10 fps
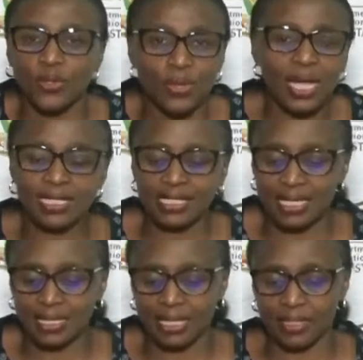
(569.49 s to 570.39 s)
You can't
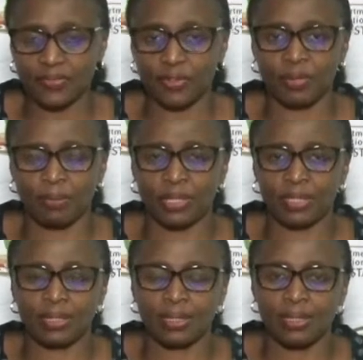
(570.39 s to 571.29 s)
just start it from the
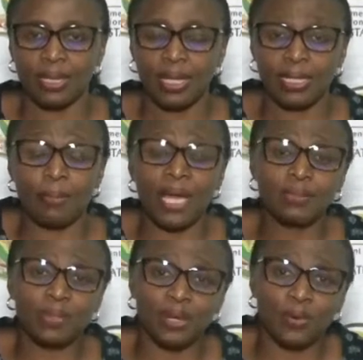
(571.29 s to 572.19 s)
beginning. There
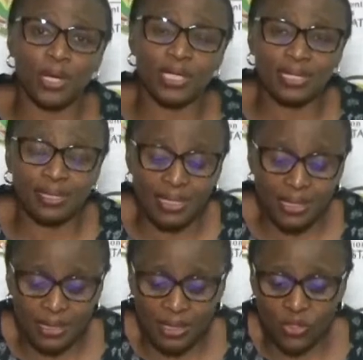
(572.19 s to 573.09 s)
might be the question
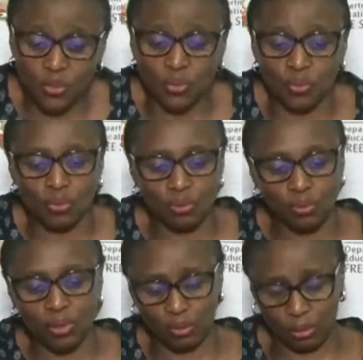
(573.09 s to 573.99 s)
that it says to you,
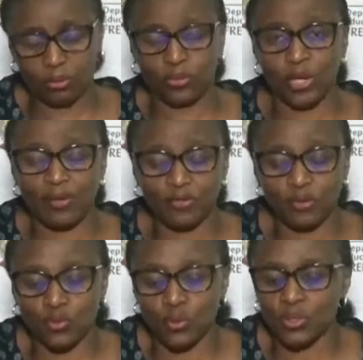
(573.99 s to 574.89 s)
you have
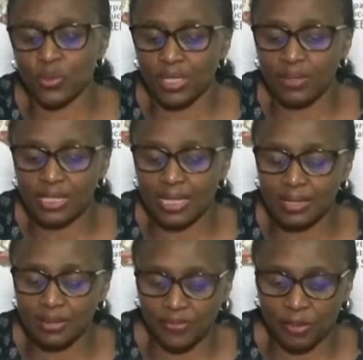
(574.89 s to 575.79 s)
to do it without
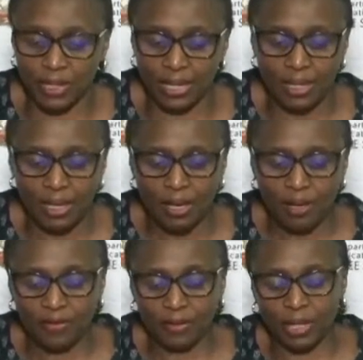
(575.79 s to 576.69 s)
starting from
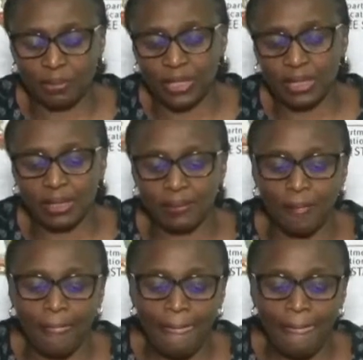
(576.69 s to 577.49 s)
the beginning.